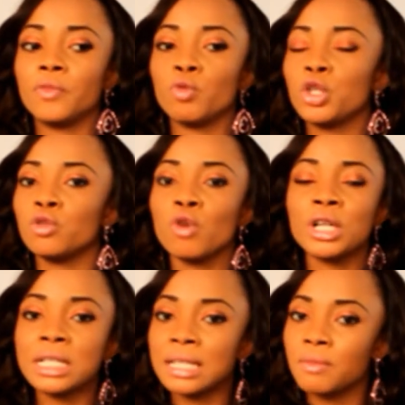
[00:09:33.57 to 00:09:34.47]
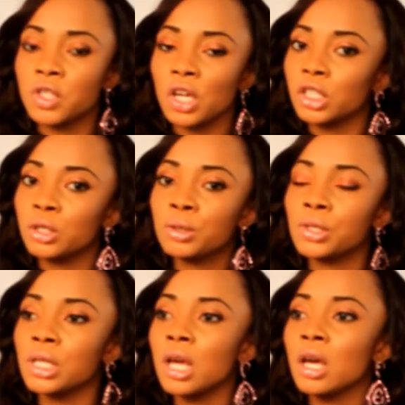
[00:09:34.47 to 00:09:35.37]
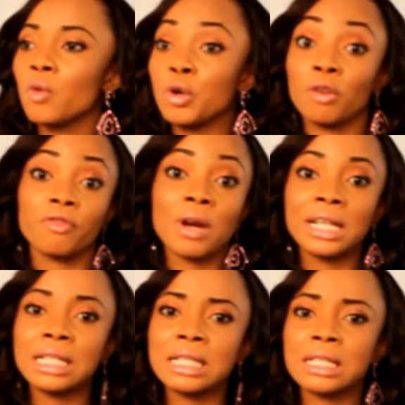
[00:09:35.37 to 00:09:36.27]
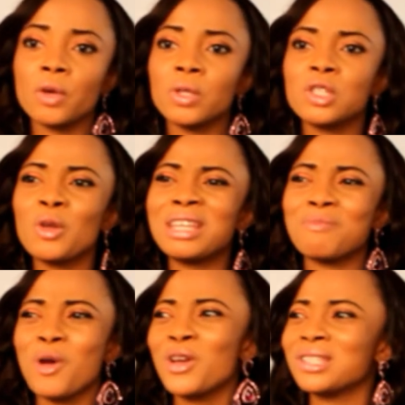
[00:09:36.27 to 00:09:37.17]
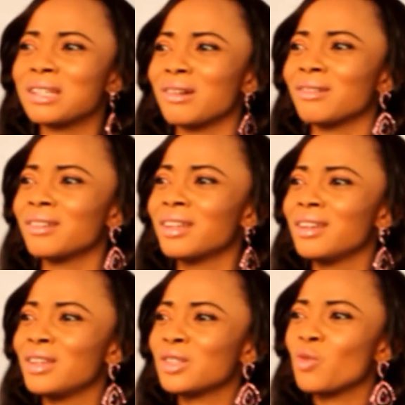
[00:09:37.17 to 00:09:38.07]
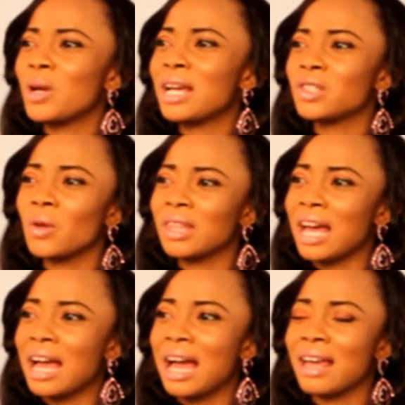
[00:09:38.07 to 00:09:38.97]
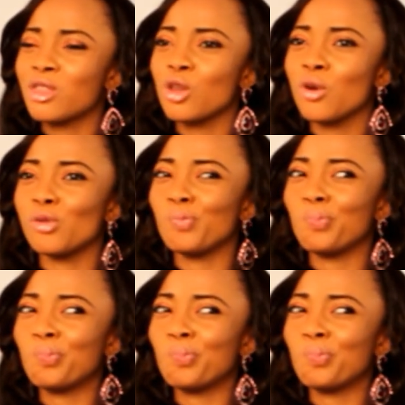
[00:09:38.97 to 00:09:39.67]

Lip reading: We don't run in the same circles. We're not friends. So it's nothing personal. So when I saw that, I thought,